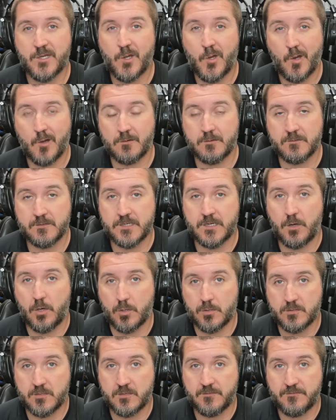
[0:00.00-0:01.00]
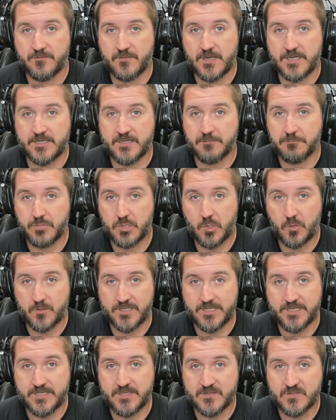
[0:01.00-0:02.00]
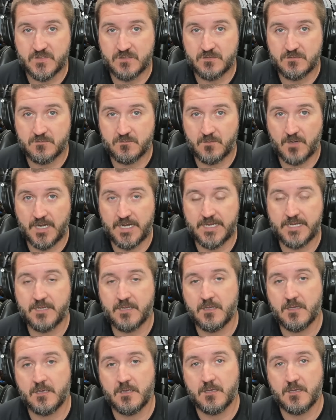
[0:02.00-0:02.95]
harder and harder to find employees, right?